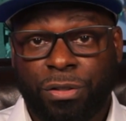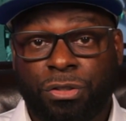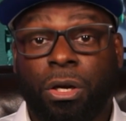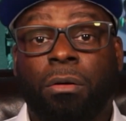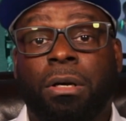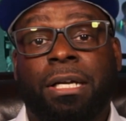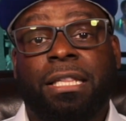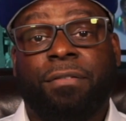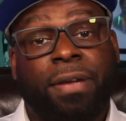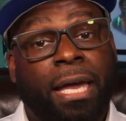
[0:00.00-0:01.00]
So
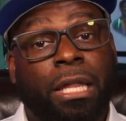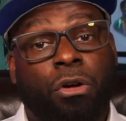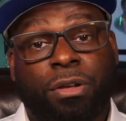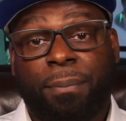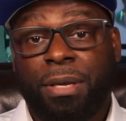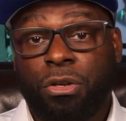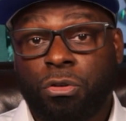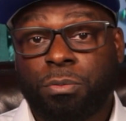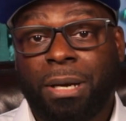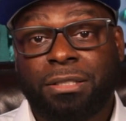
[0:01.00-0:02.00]
the VA loan can be
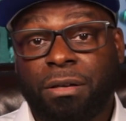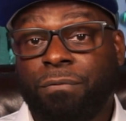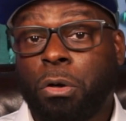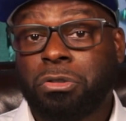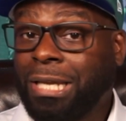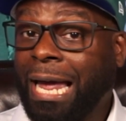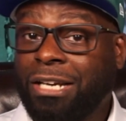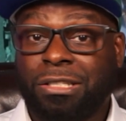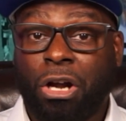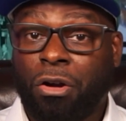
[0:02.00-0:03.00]
used by some folks that
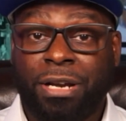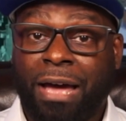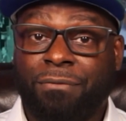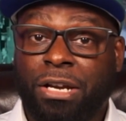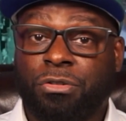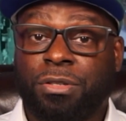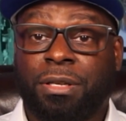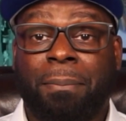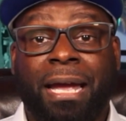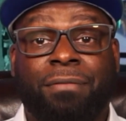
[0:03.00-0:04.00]
actually are not veterans
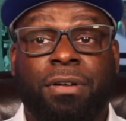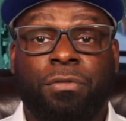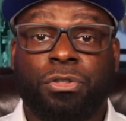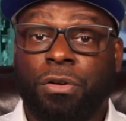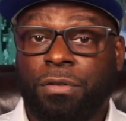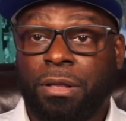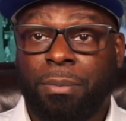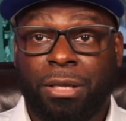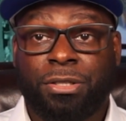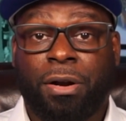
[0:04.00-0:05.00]
and may have never served in the
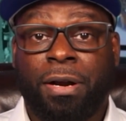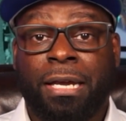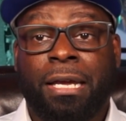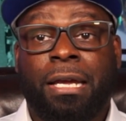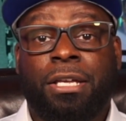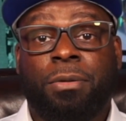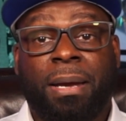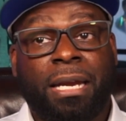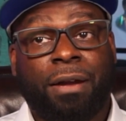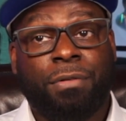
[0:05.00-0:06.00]
military. You may
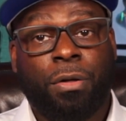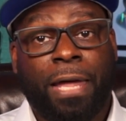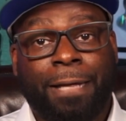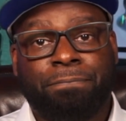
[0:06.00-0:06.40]
not have known that.